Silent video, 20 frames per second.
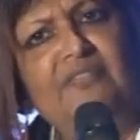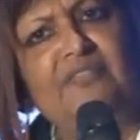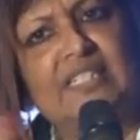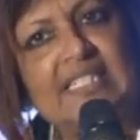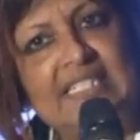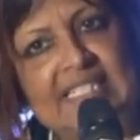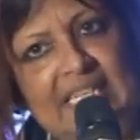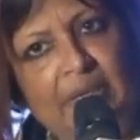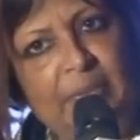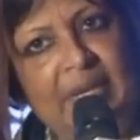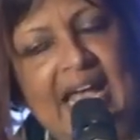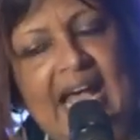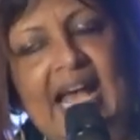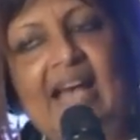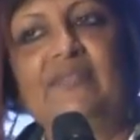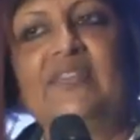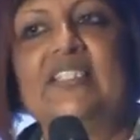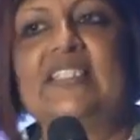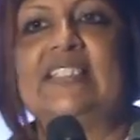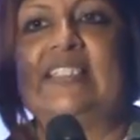first day we
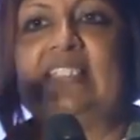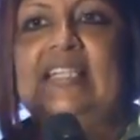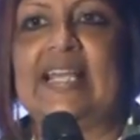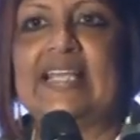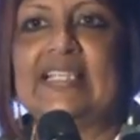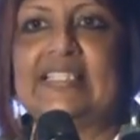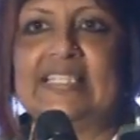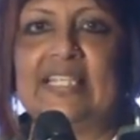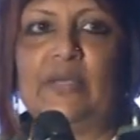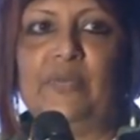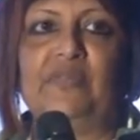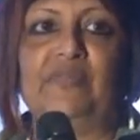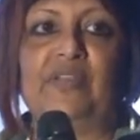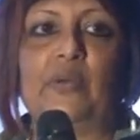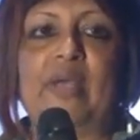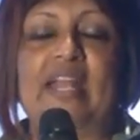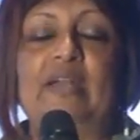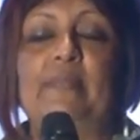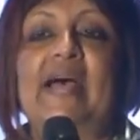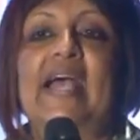have this, next day when we
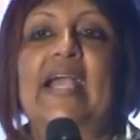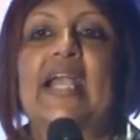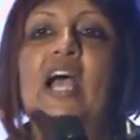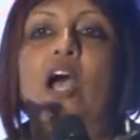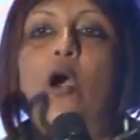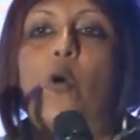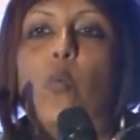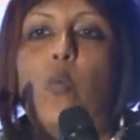went back,